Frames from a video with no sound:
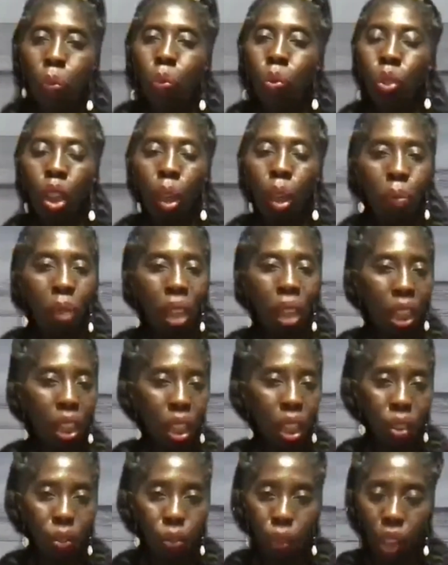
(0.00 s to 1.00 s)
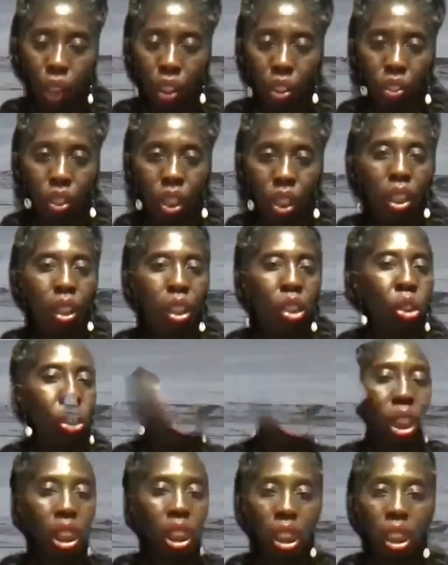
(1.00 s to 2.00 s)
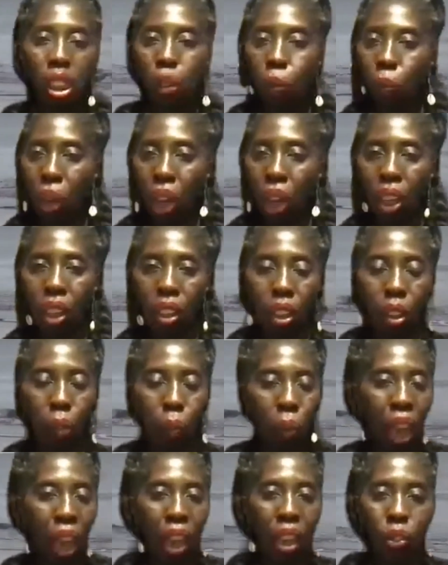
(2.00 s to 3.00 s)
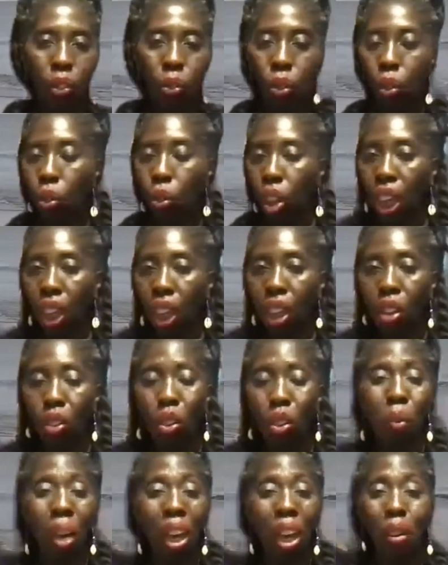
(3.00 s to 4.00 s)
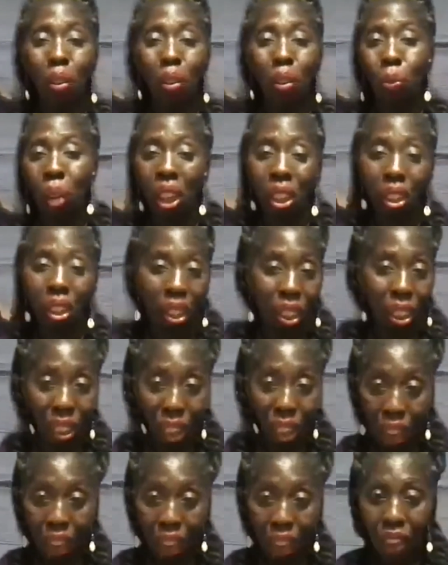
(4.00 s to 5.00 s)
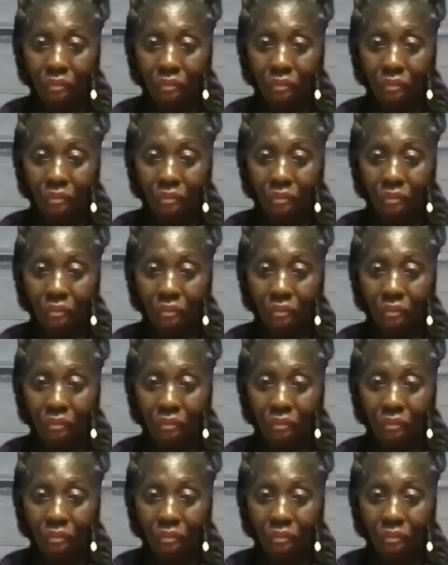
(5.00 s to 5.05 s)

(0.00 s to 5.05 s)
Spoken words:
Many of us just spent the past few days, you might have spent today,